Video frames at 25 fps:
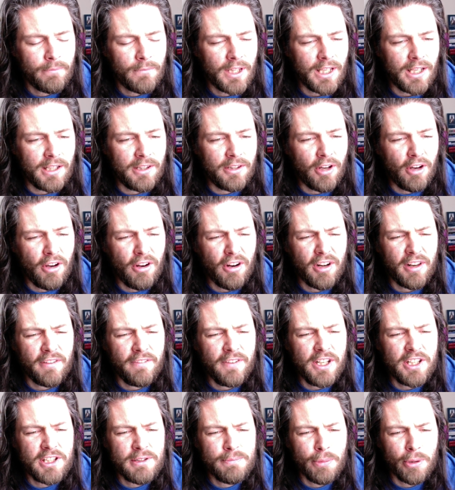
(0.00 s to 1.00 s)
In the heart of
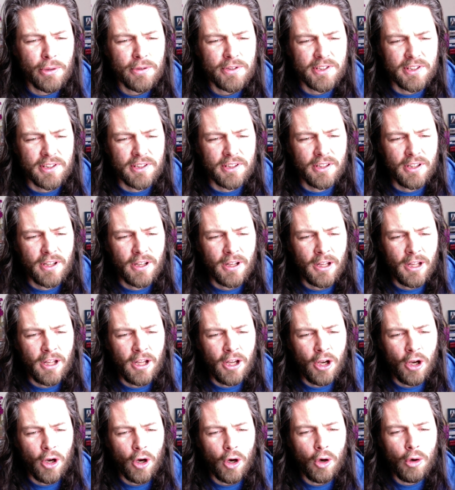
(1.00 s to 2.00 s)
each person,
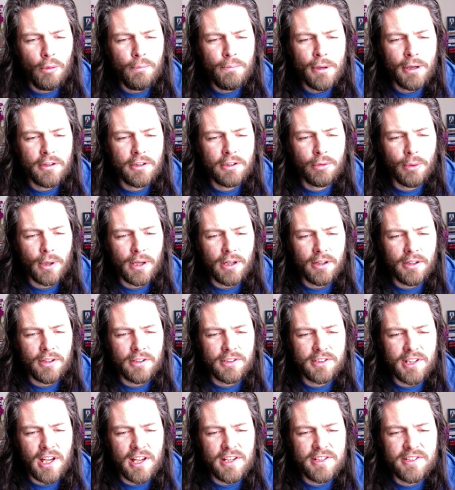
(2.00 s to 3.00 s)
hope
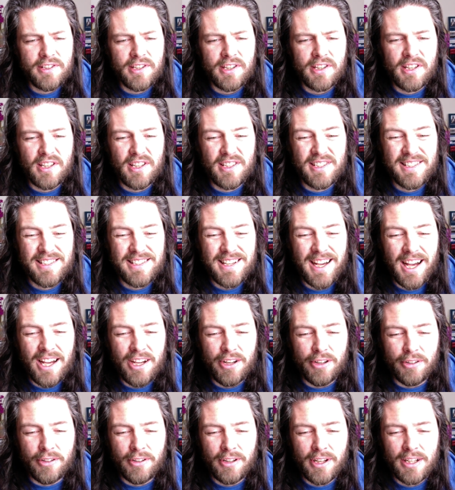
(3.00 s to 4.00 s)
dwells as the
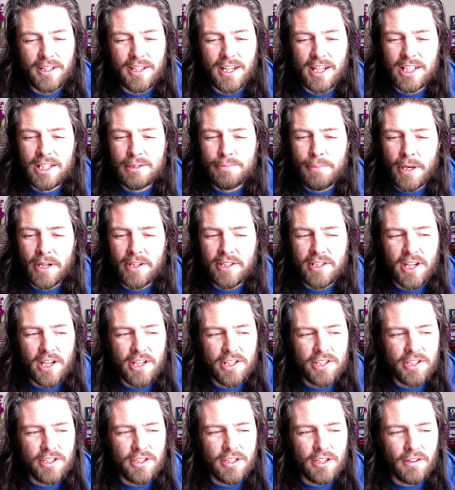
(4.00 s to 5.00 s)
desire and
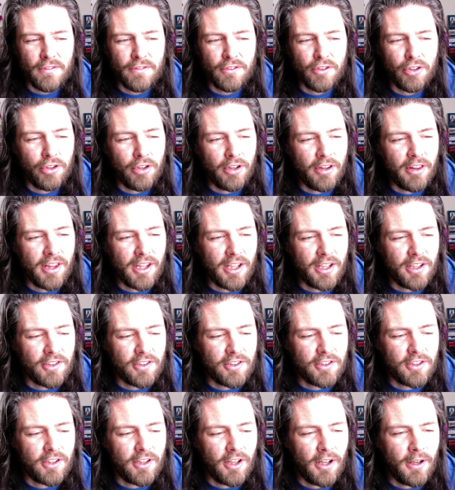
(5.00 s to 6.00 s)
expectation of good things
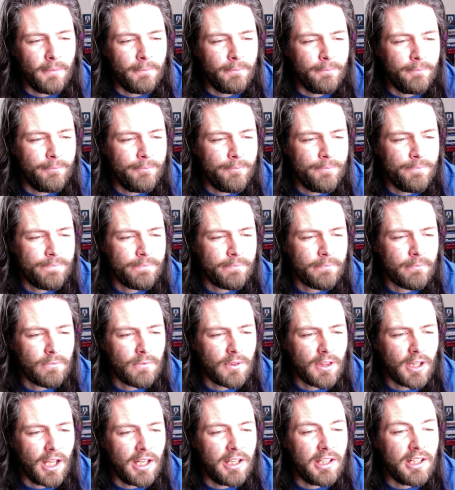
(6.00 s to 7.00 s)
to come,
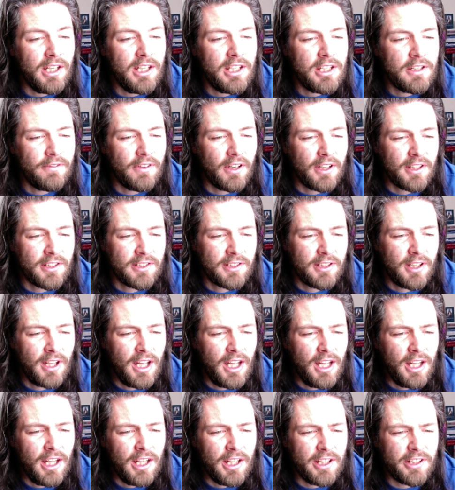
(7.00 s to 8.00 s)
and each of us
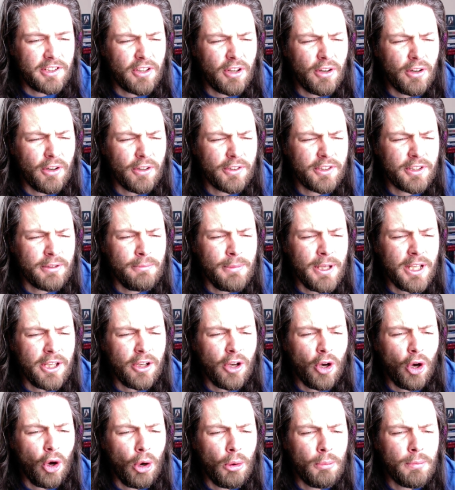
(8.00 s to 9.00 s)
is called to make
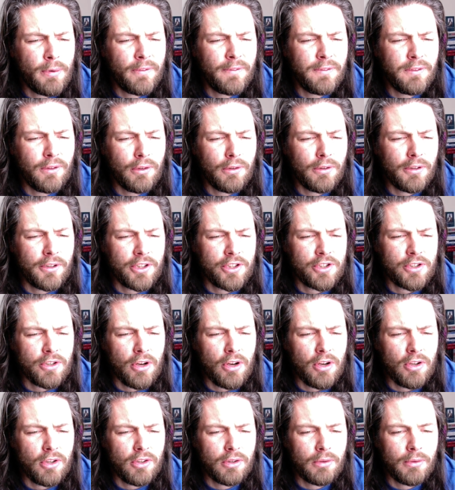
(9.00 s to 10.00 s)
hope flourish
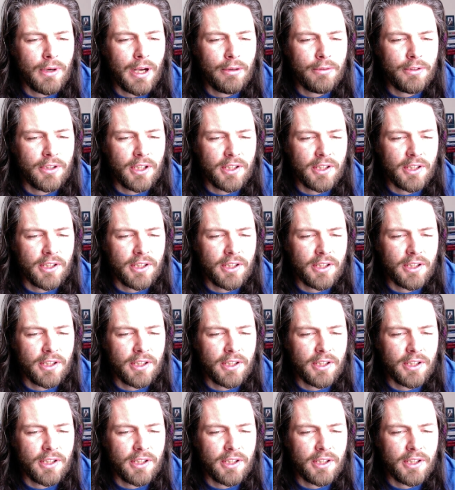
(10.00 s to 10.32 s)
all around